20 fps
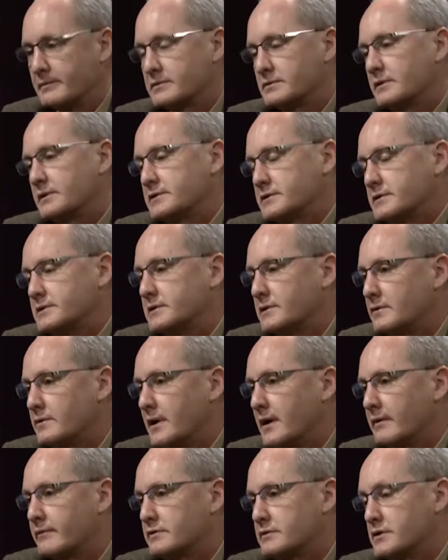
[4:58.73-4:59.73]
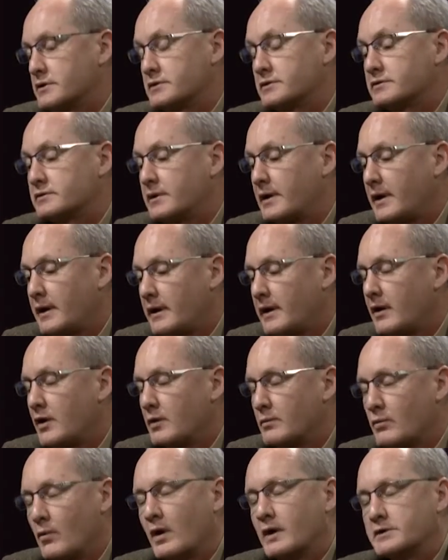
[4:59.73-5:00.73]
So let's continue conversations, and I
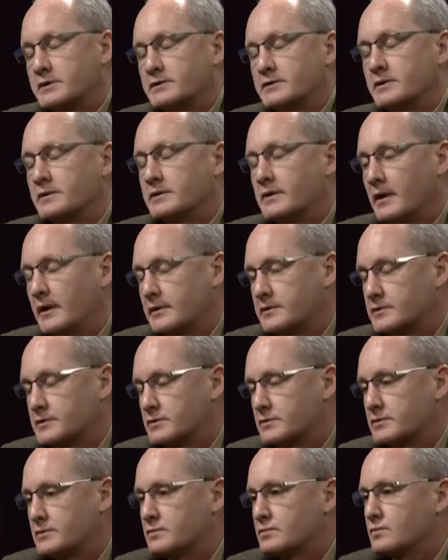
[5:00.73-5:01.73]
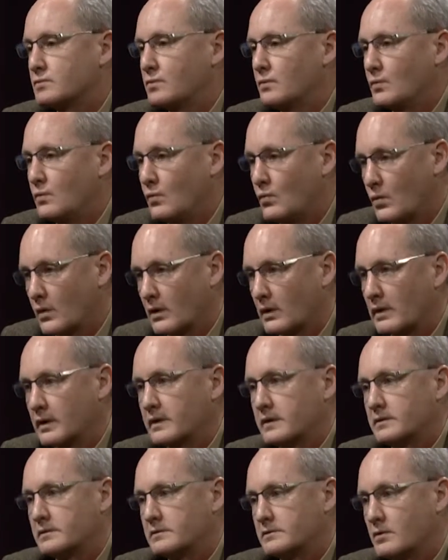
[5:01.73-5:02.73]
hope Washington does
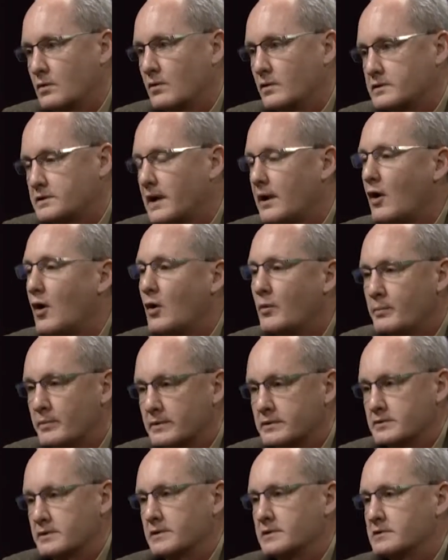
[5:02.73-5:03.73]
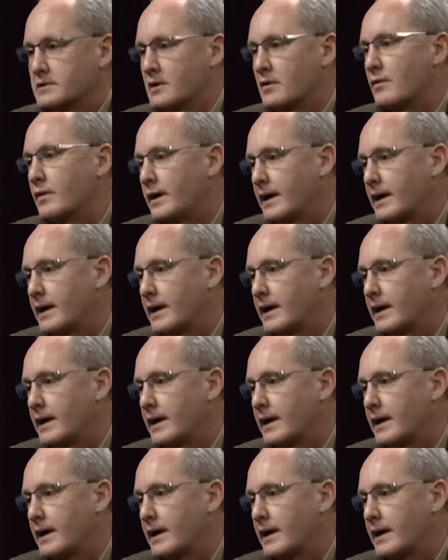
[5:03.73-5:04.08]
work towards. I hope there's things going